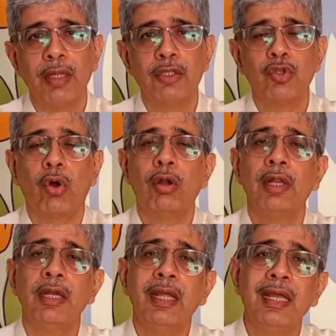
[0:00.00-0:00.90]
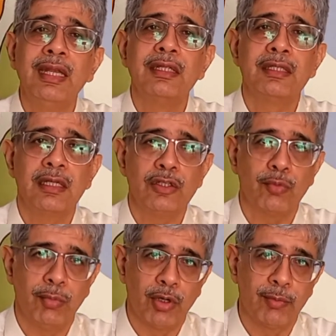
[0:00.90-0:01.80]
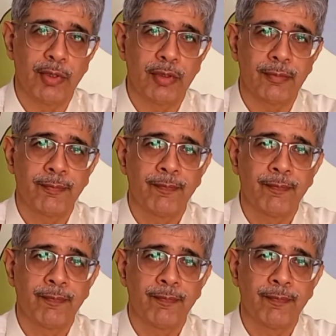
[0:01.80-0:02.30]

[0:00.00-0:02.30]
is called an innocent murmur.